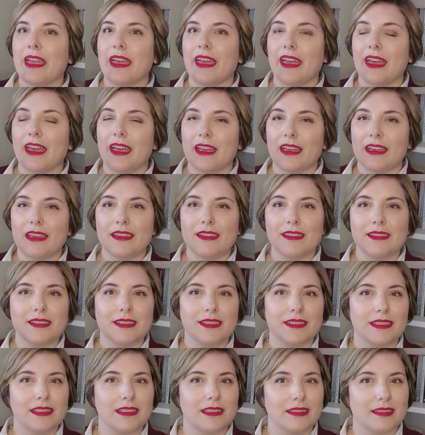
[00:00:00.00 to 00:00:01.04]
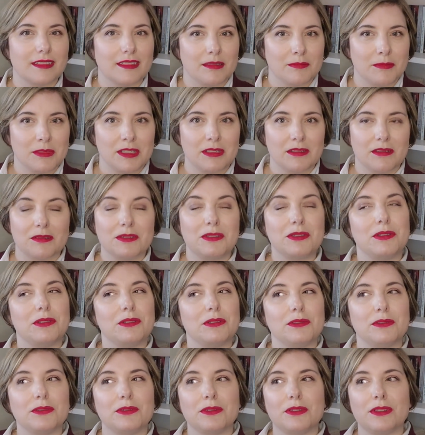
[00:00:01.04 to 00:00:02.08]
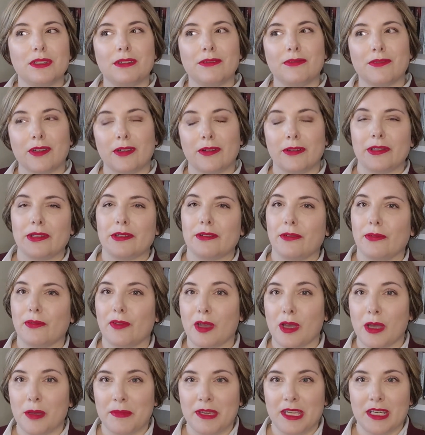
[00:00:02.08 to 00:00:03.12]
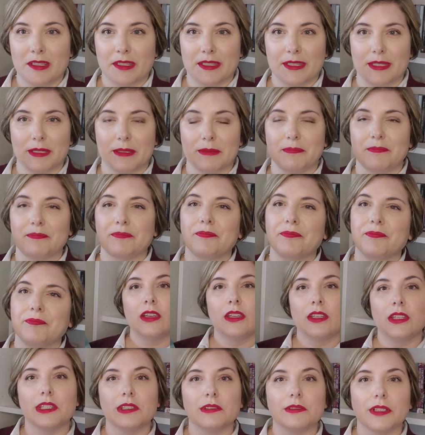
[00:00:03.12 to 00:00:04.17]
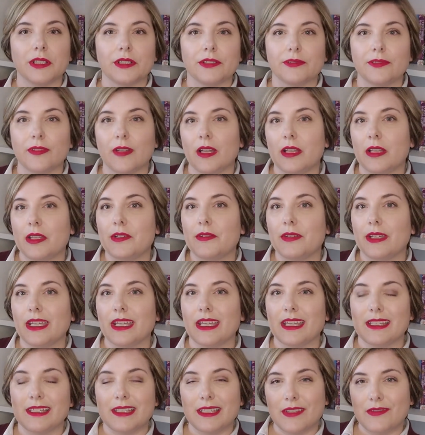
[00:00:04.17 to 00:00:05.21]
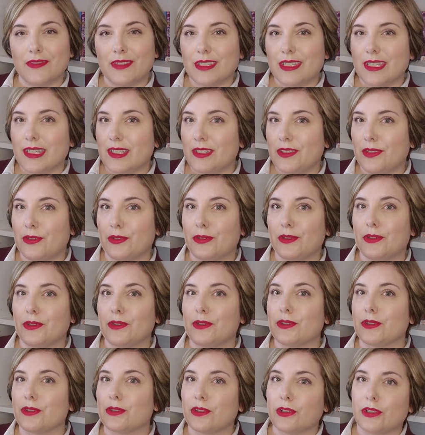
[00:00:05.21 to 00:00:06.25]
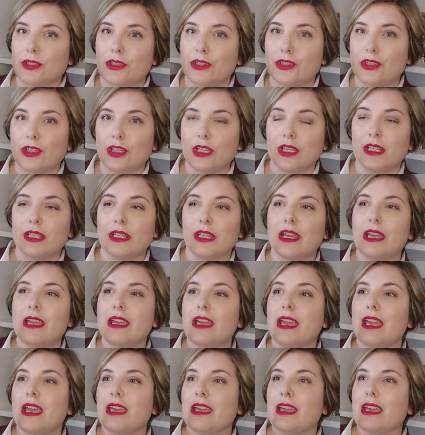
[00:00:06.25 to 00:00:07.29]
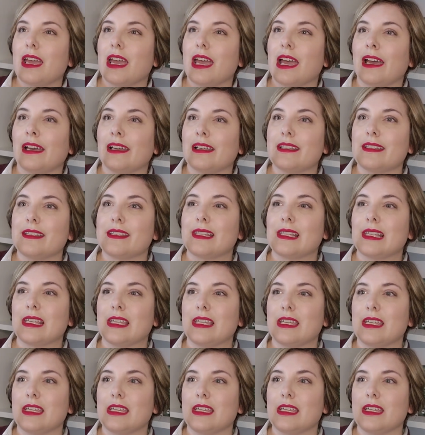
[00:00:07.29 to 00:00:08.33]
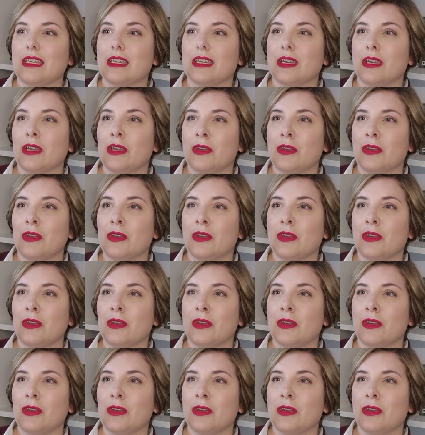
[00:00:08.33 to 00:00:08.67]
as it is coming to the fall of communism. You are following a 17-year-old Christian as he